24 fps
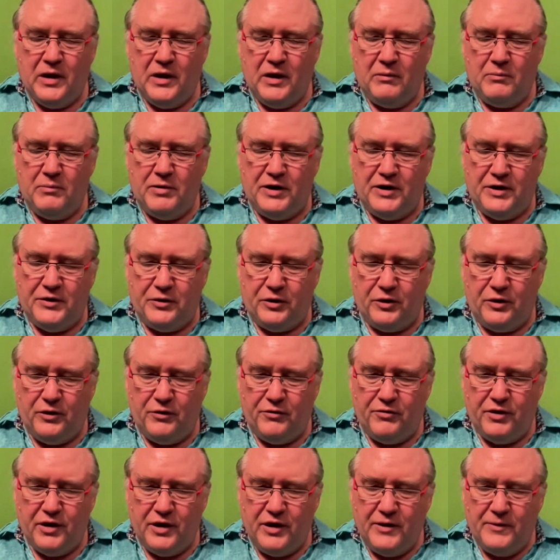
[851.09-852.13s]
planet
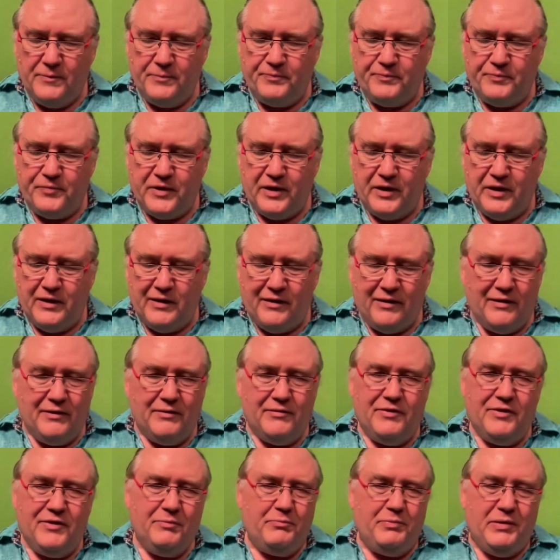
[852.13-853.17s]
Earth,
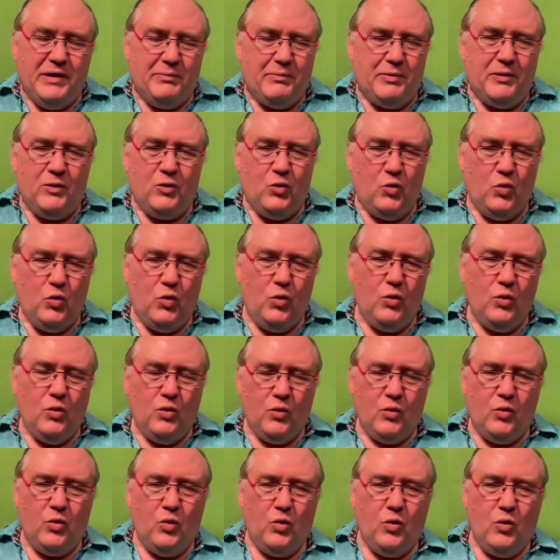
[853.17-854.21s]
the people
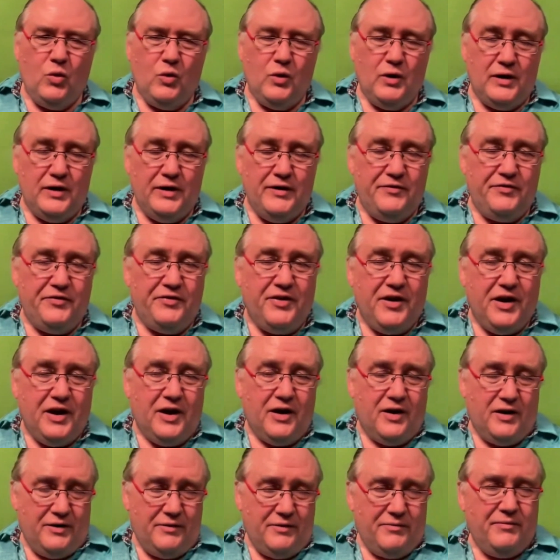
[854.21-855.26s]
who lived
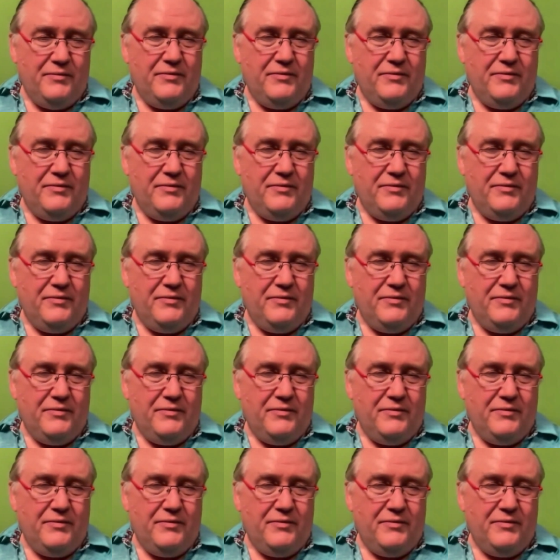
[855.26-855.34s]
there